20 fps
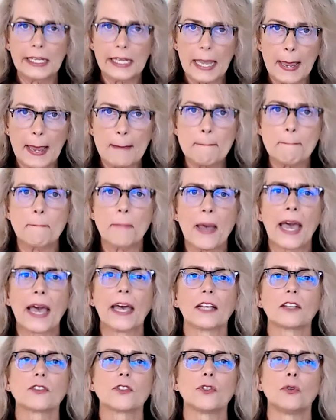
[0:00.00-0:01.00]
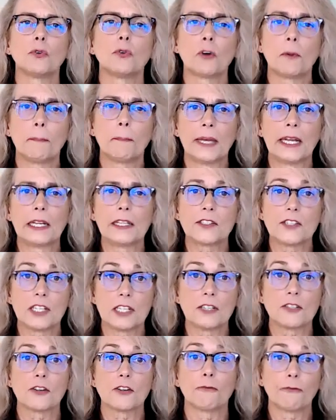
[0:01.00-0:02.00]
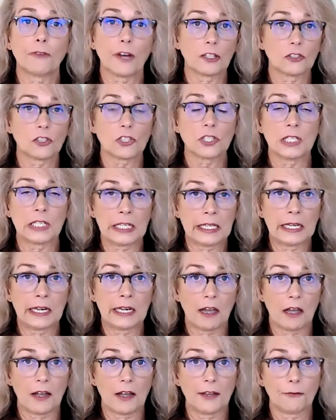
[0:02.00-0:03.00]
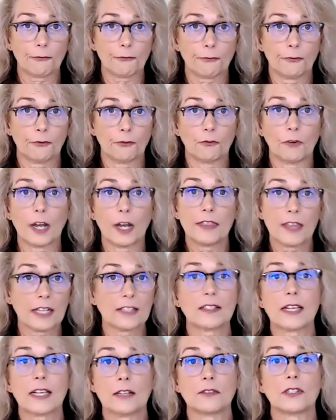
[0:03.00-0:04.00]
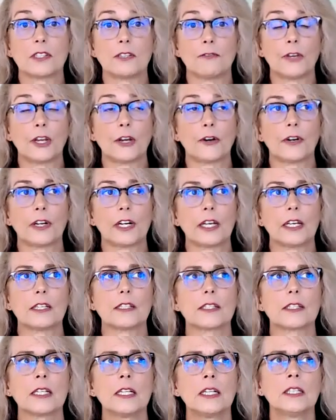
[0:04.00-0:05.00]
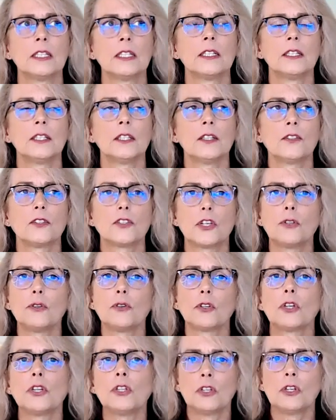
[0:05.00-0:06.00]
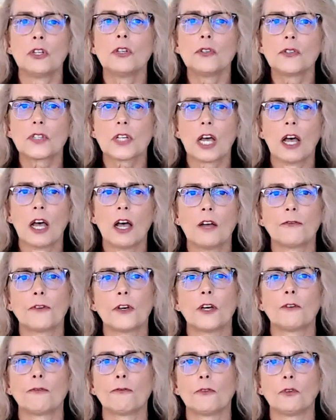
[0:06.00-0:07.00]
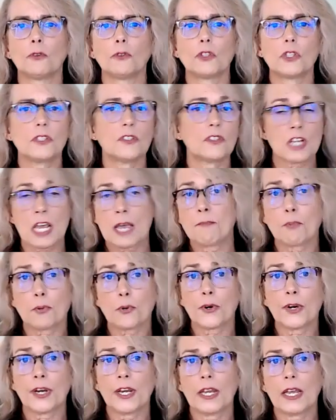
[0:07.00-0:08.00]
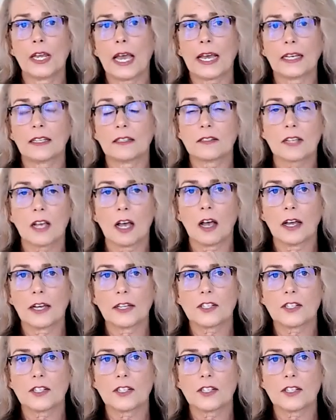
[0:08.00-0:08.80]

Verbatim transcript: impacts your ability to function in life, right? That's how severe it is. So you can use Kava for just temporary anxiety,